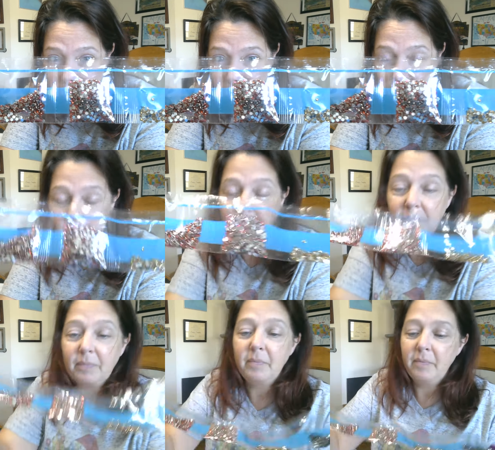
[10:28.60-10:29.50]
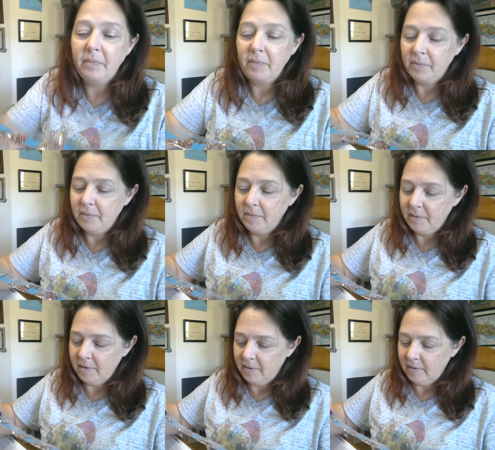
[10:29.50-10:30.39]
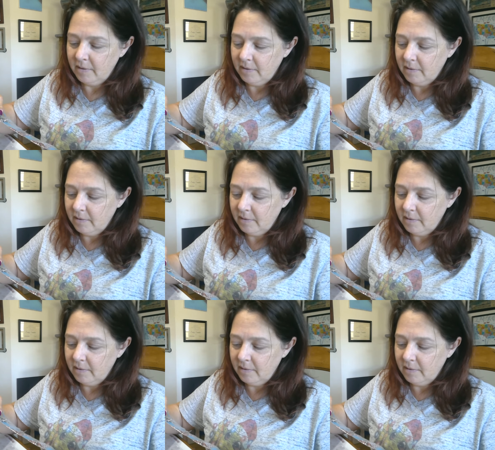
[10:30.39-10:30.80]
(silence)